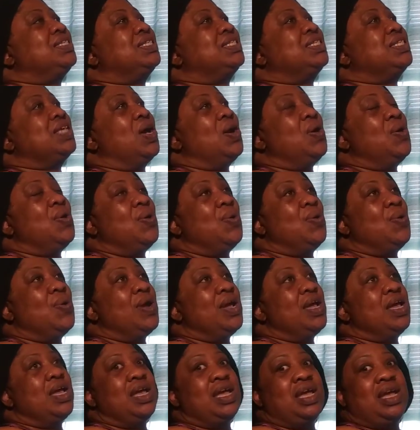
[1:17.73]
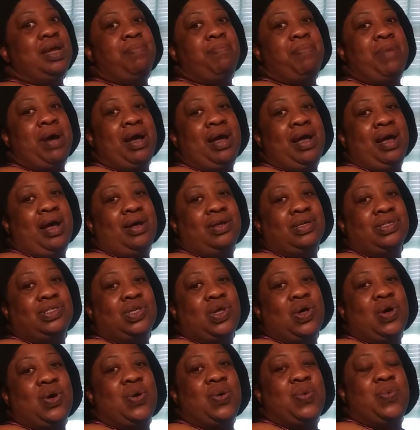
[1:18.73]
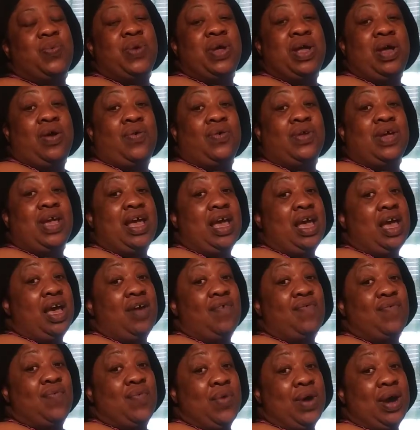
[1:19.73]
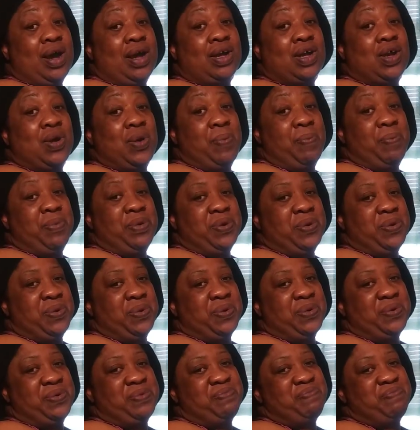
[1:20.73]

So in my household, we only have one computer.